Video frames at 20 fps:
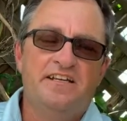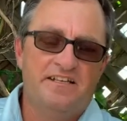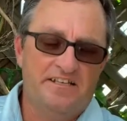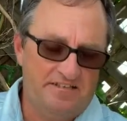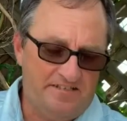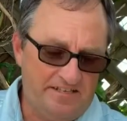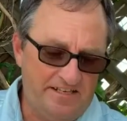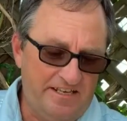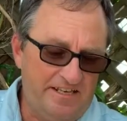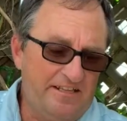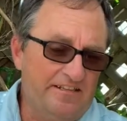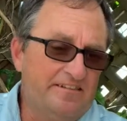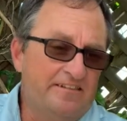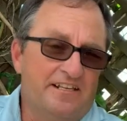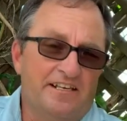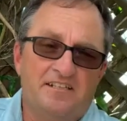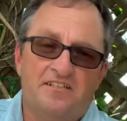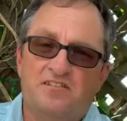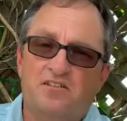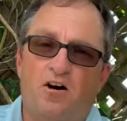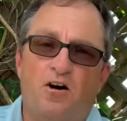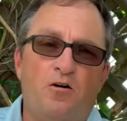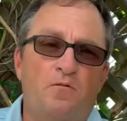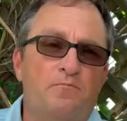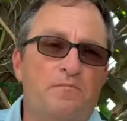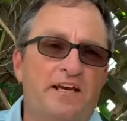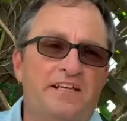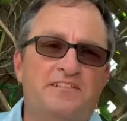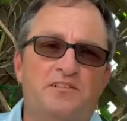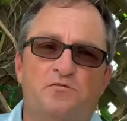You see, this
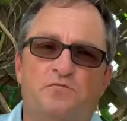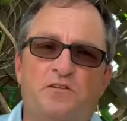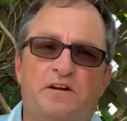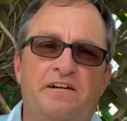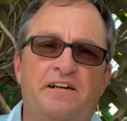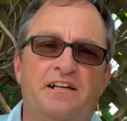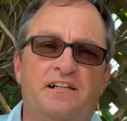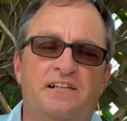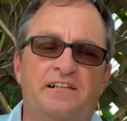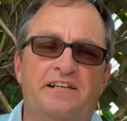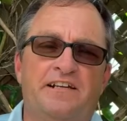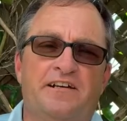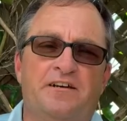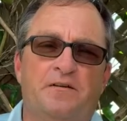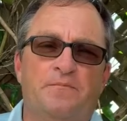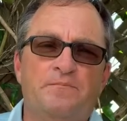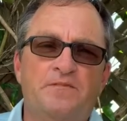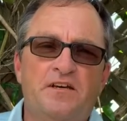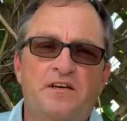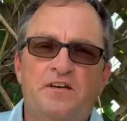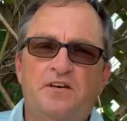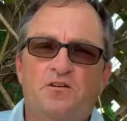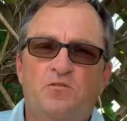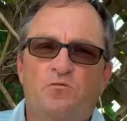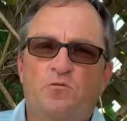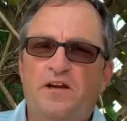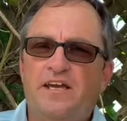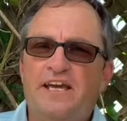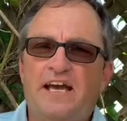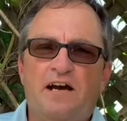psalm makes it very clear.
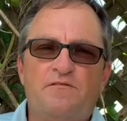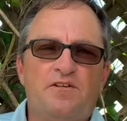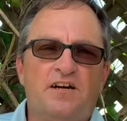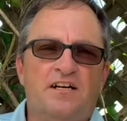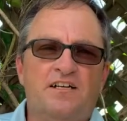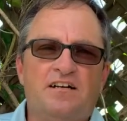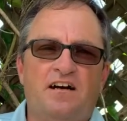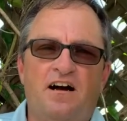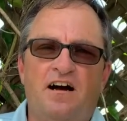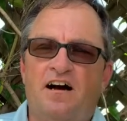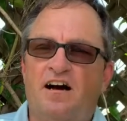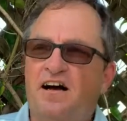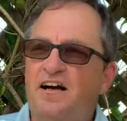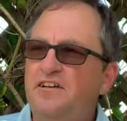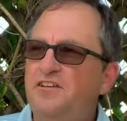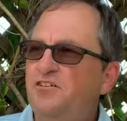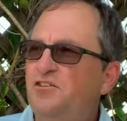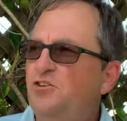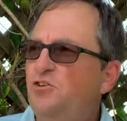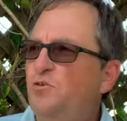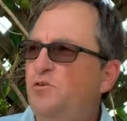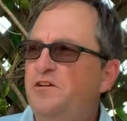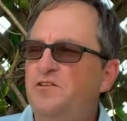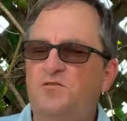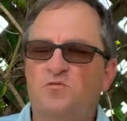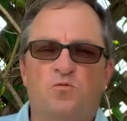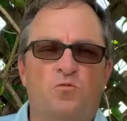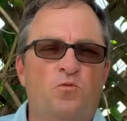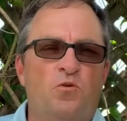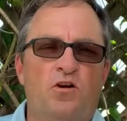We have a God who
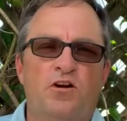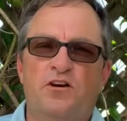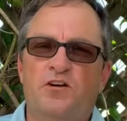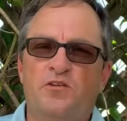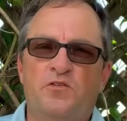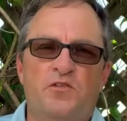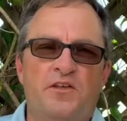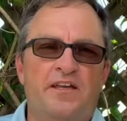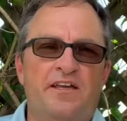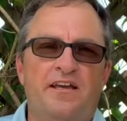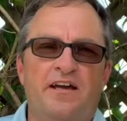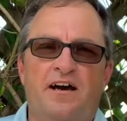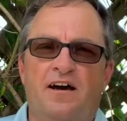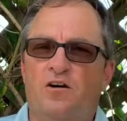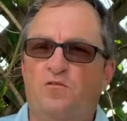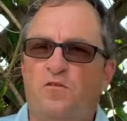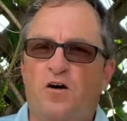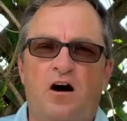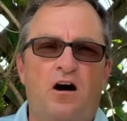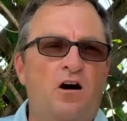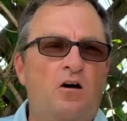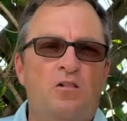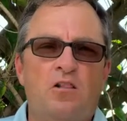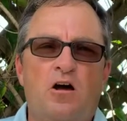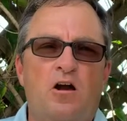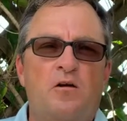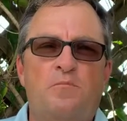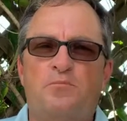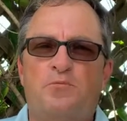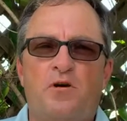is worthy of
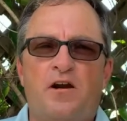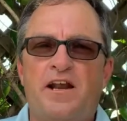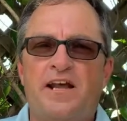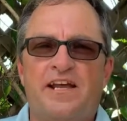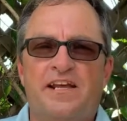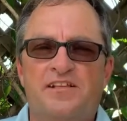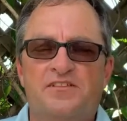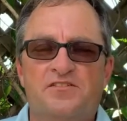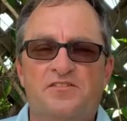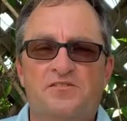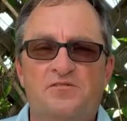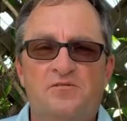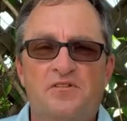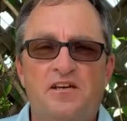all our praise.